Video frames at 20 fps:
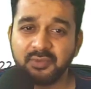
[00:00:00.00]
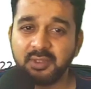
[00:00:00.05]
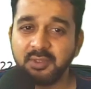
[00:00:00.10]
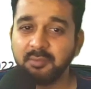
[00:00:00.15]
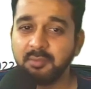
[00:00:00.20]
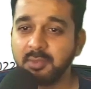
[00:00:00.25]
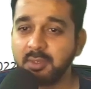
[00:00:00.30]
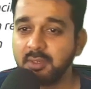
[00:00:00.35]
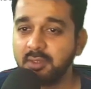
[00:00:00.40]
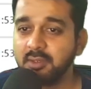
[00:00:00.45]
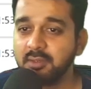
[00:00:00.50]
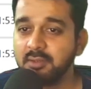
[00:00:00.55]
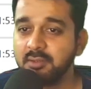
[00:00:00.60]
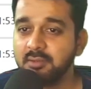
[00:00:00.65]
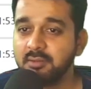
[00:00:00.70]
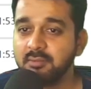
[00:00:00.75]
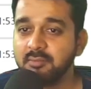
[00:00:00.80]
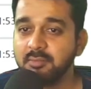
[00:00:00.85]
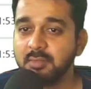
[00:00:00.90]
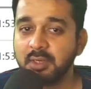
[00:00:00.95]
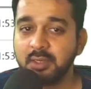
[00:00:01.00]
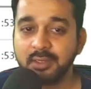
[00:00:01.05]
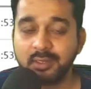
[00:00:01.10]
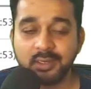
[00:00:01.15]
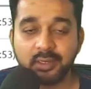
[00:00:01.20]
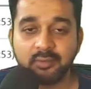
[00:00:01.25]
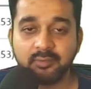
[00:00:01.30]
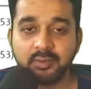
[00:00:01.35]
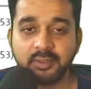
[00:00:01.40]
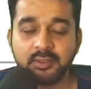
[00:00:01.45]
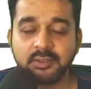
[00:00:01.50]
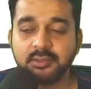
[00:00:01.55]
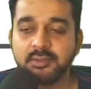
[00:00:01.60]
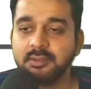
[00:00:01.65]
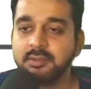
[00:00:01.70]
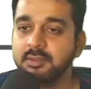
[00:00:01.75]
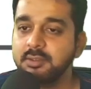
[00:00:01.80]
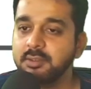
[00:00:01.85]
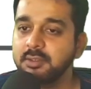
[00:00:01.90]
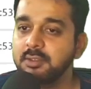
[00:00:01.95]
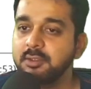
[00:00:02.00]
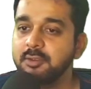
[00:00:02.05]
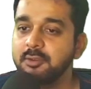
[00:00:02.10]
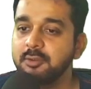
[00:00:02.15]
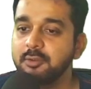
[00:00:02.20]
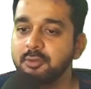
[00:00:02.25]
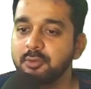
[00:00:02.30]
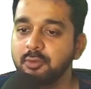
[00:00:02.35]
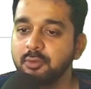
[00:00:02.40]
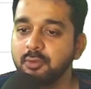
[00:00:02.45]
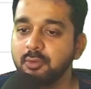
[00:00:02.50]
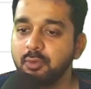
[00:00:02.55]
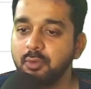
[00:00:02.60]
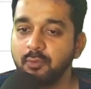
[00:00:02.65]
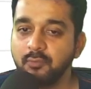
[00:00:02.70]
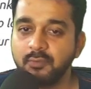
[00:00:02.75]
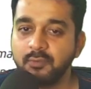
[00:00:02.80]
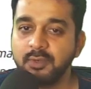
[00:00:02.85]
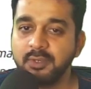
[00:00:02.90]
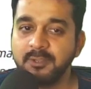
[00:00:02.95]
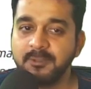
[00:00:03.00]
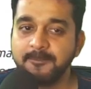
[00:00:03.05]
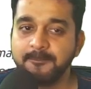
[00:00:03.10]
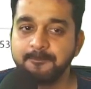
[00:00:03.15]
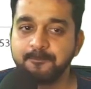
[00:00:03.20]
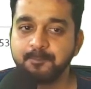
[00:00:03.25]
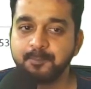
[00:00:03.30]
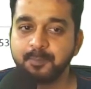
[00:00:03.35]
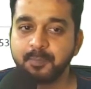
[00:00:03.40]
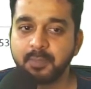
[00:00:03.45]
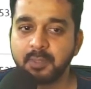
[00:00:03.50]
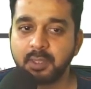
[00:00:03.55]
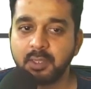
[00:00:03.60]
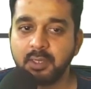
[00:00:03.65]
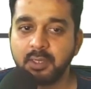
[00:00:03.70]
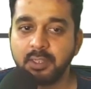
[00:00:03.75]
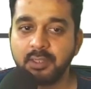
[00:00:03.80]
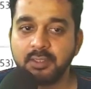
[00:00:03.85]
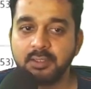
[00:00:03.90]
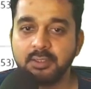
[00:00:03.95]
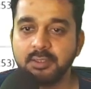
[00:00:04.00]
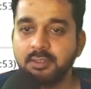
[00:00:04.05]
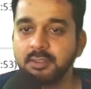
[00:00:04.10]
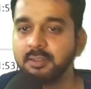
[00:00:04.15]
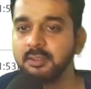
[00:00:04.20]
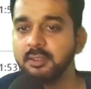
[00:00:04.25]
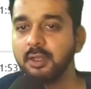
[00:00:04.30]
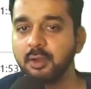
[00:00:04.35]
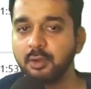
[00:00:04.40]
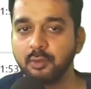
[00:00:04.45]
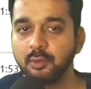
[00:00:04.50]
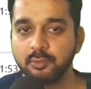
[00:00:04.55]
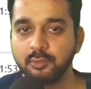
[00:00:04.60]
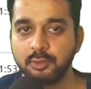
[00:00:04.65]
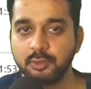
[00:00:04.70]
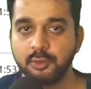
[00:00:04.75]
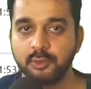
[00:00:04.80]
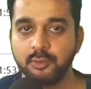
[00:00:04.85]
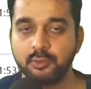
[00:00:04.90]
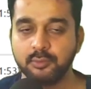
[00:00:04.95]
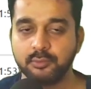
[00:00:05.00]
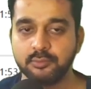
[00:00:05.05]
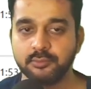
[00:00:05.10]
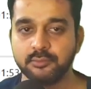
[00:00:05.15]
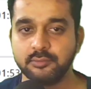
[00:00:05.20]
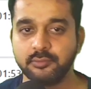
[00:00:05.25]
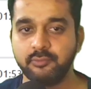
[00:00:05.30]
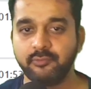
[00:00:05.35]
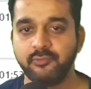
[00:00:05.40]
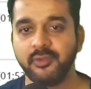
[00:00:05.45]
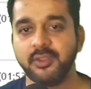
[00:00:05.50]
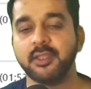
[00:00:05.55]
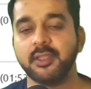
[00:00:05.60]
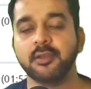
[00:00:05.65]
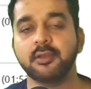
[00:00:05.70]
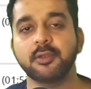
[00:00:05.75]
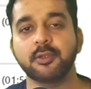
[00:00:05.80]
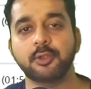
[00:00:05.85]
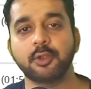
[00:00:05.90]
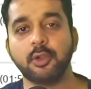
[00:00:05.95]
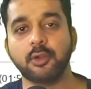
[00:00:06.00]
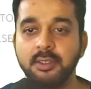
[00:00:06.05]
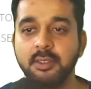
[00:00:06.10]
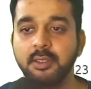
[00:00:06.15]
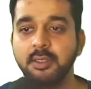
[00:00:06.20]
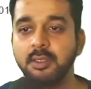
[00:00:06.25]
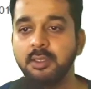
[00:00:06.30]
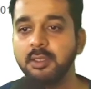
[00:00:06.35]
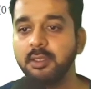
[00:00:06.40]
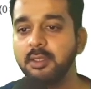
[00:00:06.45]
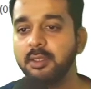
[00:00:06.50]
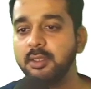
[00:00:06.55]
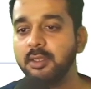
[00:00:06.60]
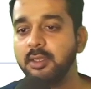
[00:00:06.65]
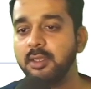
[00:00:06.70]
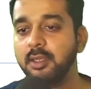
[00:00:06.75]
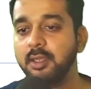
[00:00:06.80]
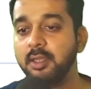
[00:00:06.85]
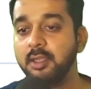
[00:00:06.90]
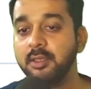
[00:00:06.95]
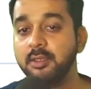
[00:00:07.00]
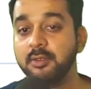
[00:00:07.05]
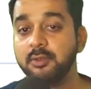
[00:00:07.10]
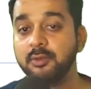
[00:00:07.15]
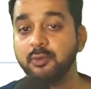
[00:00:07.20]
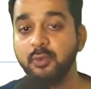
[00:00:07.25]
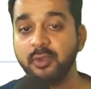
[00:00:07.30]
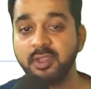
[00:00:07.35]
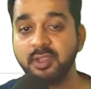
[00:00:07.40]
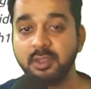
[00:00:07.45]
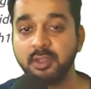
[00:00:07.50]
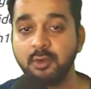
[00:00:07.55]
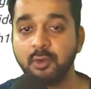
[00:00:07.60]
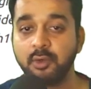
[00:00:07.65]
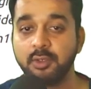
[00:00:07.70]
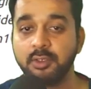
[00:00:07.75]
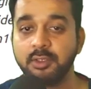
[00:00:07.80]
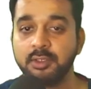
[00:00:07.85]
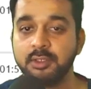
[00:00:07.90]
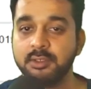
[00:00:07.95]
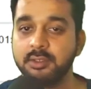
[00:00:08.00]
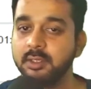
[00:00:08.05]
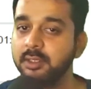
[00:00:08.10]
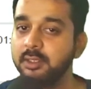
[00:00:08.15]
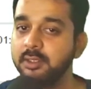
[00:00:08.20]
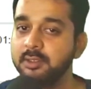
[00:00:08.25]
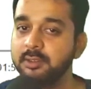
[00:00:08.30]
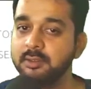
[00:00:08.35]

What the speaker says: are irrelevant. So hopefully, like, this is how we can resolve that. And doing an audit, and